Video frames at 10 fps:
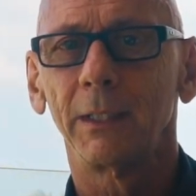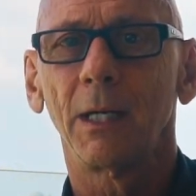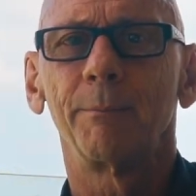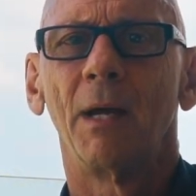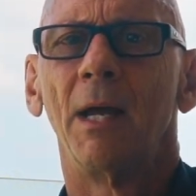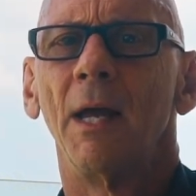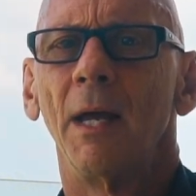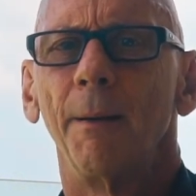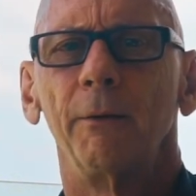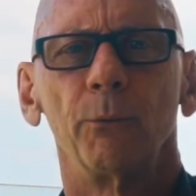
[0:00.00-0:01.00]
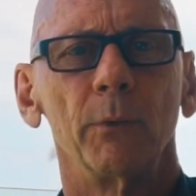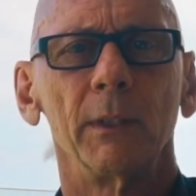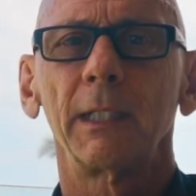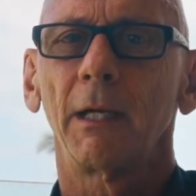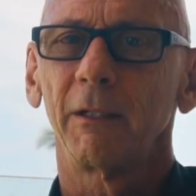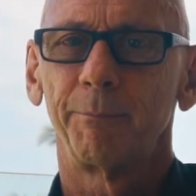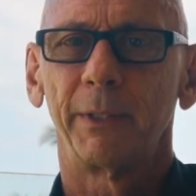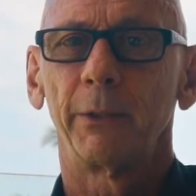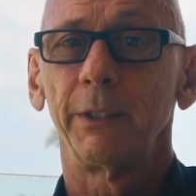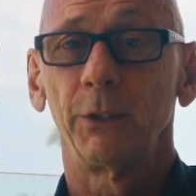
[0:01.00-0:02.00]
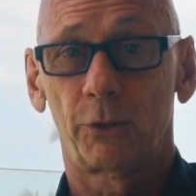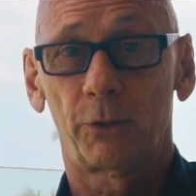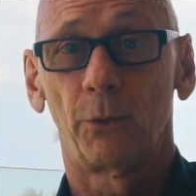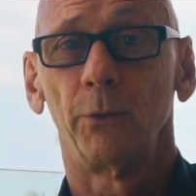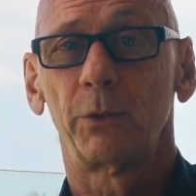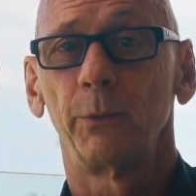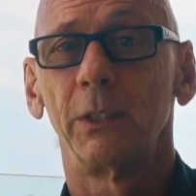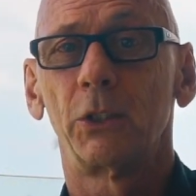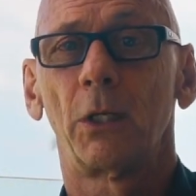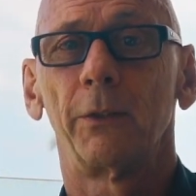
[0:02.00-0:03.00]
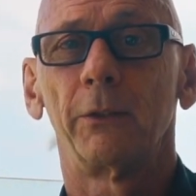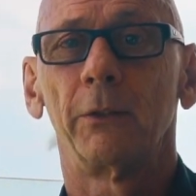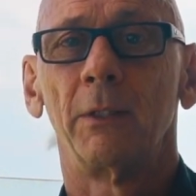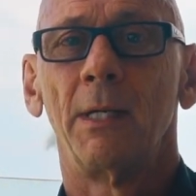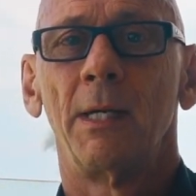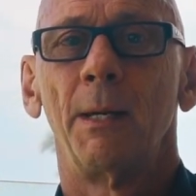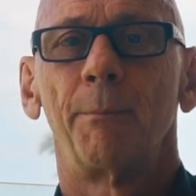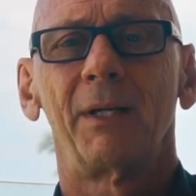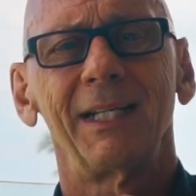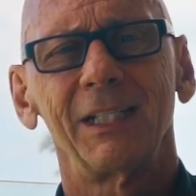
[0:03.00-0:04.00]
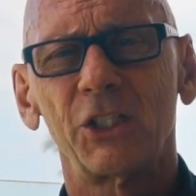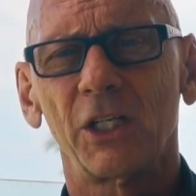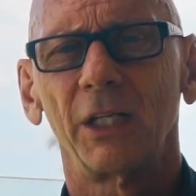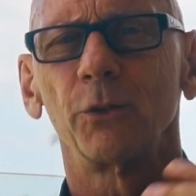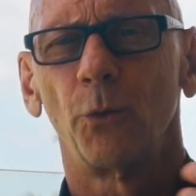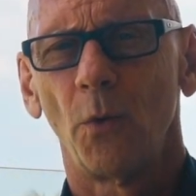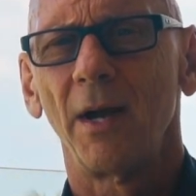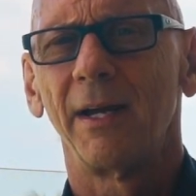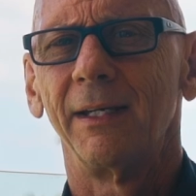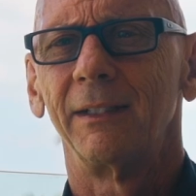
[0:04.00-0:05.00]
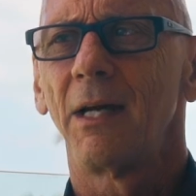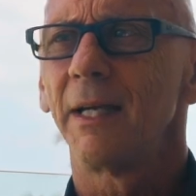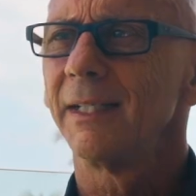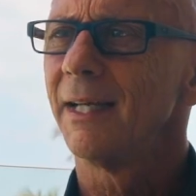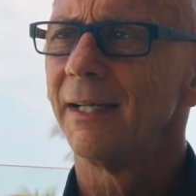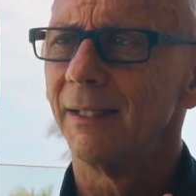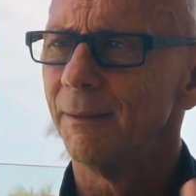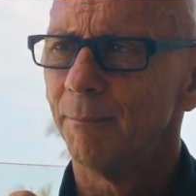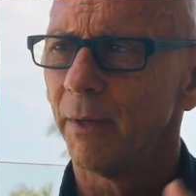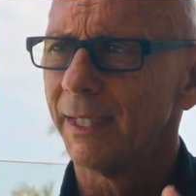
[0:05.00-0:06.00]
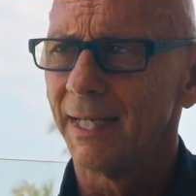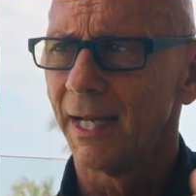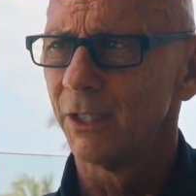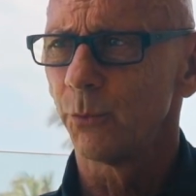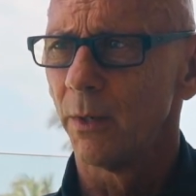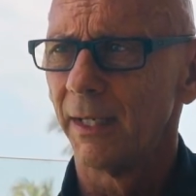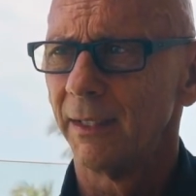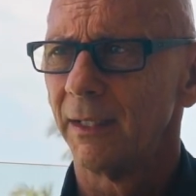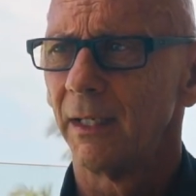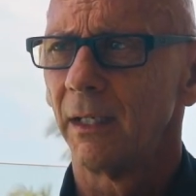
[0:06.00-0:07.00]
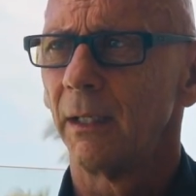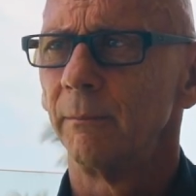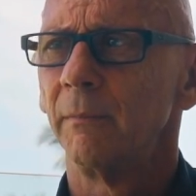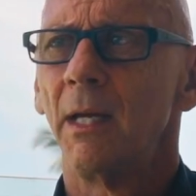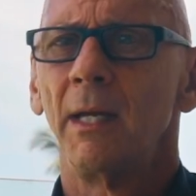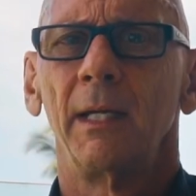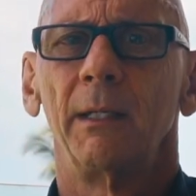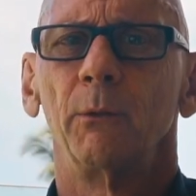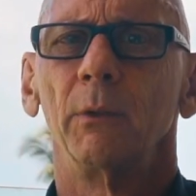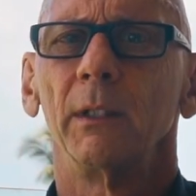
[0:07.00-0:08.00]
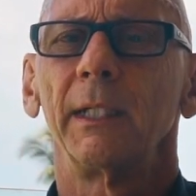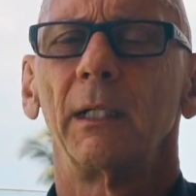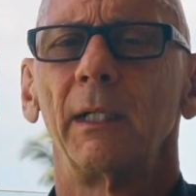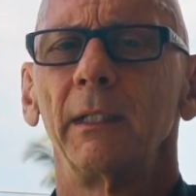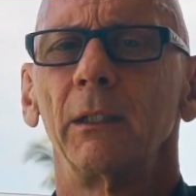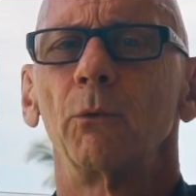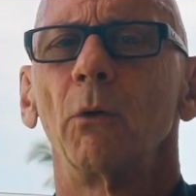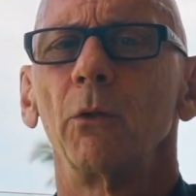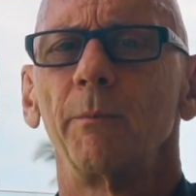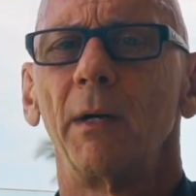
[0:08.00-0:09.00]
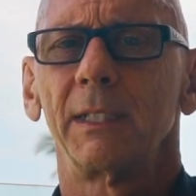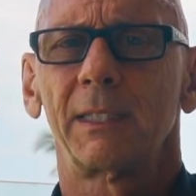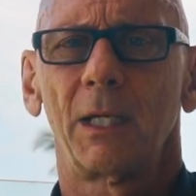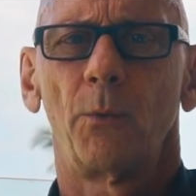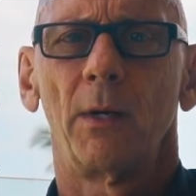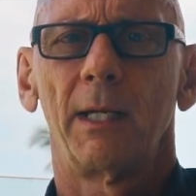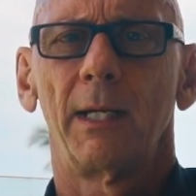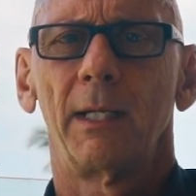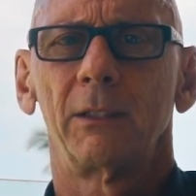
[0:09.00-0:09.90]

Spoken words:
up really kind of bearing your soul to each other, but in a gentle way, not in a butting heads way, really in a growth mindset way. And